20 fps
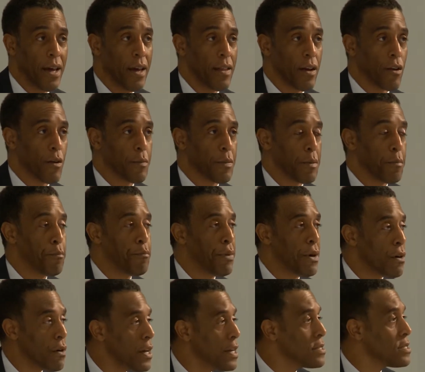there are
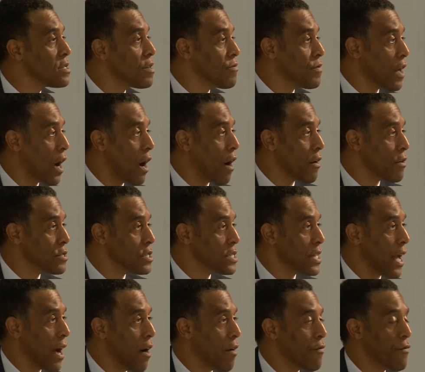billions of dollars
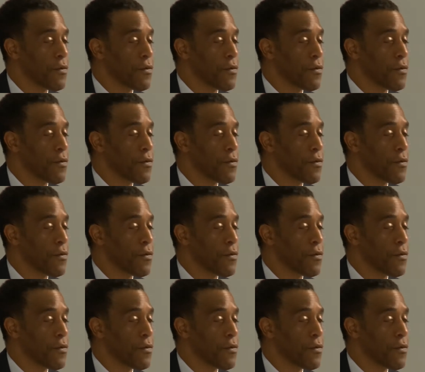now